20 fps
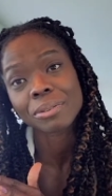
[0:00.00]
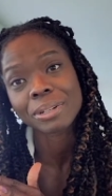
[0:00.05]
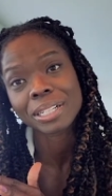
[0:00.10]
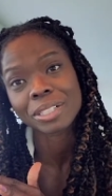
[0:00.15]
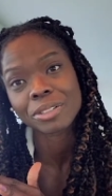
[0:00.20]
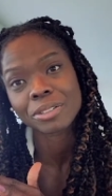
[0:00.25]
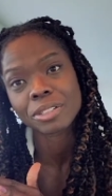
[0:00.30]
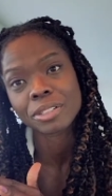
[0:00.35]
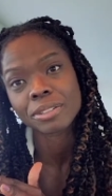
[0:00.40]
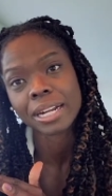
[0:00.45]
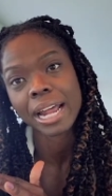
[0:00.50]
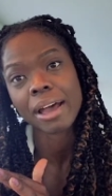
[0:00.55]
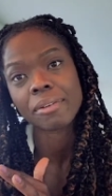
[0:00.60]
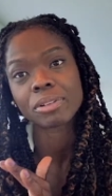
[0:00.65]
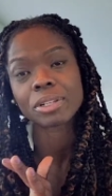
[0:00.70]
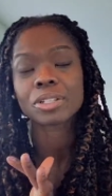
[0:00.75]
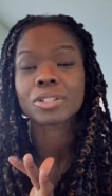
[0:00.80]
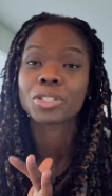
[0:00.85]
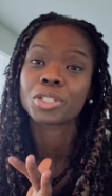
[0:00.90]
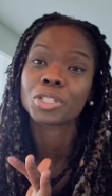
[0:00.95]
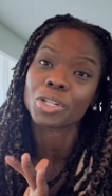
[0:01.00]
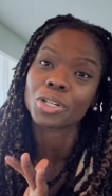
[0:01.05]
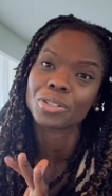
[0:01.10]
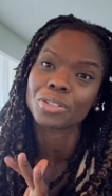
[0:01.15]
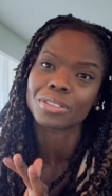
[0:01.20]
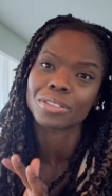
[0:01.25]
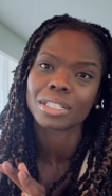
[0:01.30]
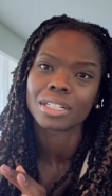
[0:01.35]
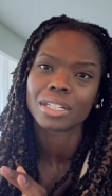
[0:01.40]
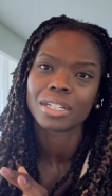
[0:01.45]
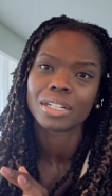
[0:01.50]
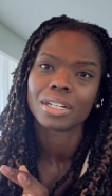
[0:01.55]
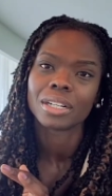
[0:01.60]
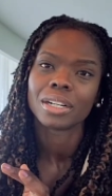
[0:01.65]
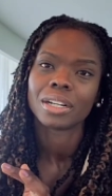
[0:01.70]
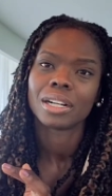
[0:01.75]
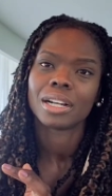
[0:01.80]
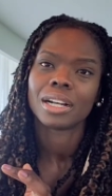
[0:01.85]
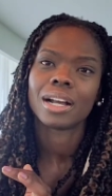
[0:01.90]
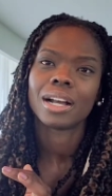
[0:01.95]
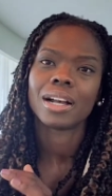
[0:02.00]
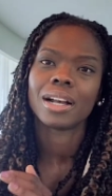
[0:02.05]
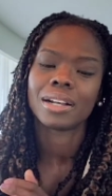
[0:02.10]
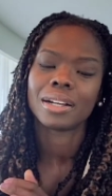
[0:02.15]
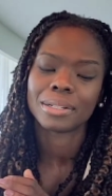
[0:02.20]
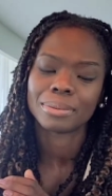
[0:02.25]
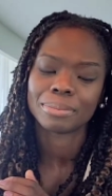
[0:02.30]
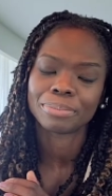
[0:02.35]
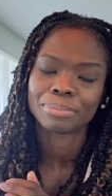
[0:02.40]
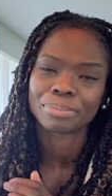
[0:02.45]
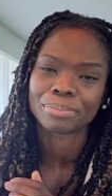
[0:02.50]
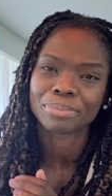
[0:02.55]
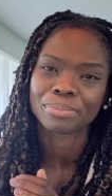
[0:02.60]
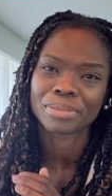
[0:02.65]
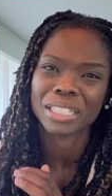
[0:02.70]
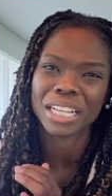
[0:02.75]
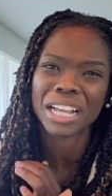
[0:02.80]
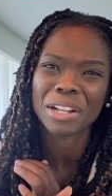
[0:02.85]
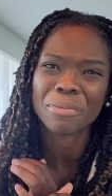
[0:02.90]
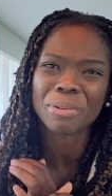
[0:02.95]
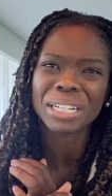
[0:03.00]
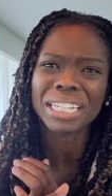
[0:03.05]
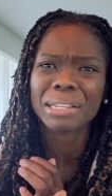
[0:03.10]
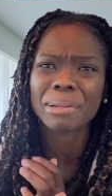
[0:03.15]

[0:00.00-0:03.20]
week do you do it after the show um it really